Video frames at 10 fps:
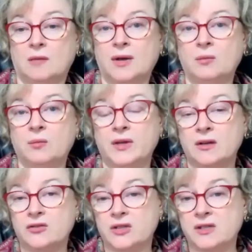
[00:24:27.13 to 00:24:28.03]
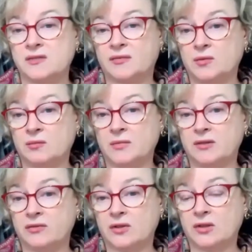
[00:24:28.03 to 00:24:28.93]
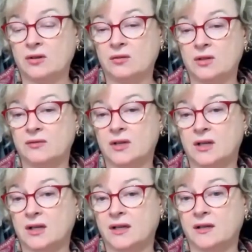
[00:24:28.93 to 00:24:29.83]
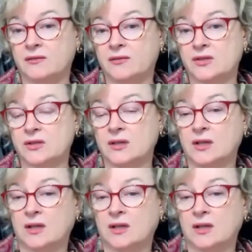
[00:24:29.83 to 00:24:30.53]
But we are transforming for the whole of our lives.